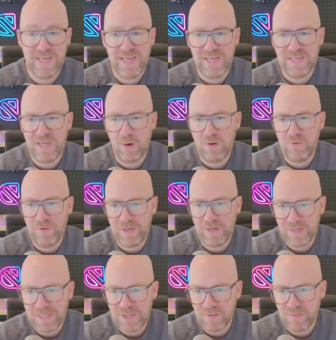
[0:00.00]
Now, if I
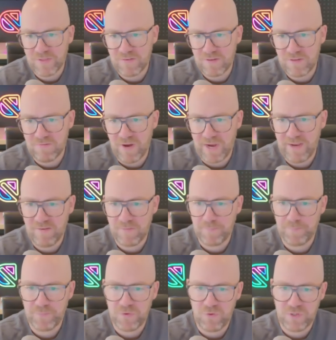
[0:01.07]
click on this device,
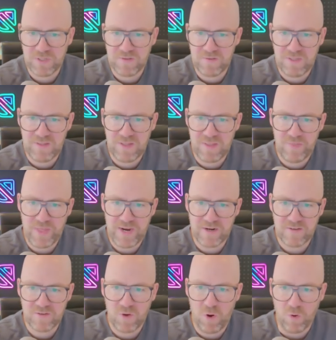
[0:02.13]
you can see that
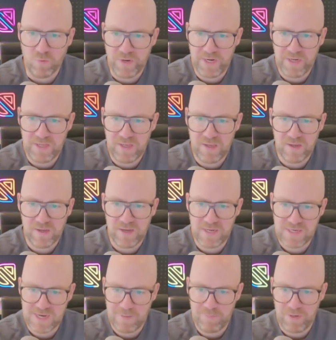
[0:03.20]
there's already a
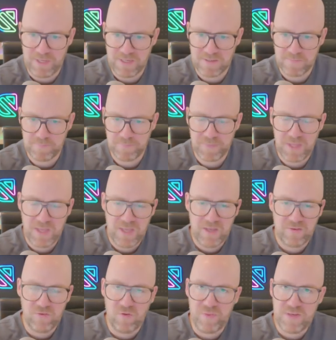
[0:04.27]
template.
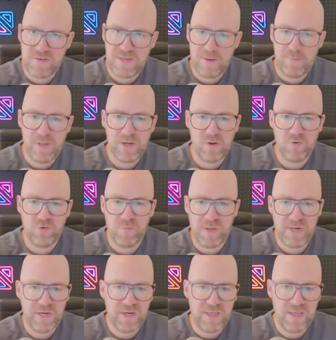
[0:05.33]
So this template
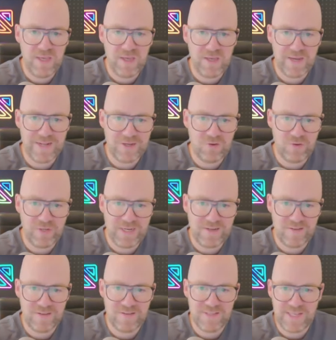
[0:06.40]
automatically
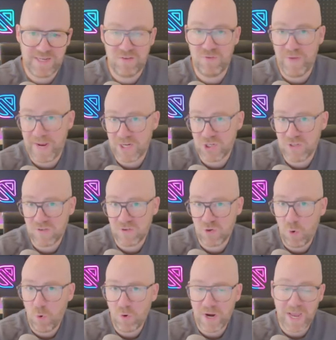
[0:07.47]
calculates a satisfaction
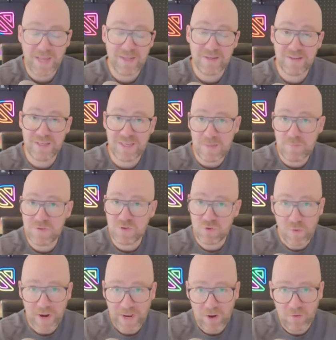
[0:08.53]
score, and it keeps
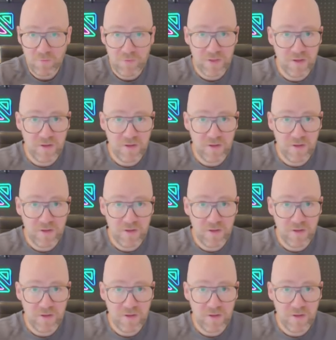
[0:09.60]
track of the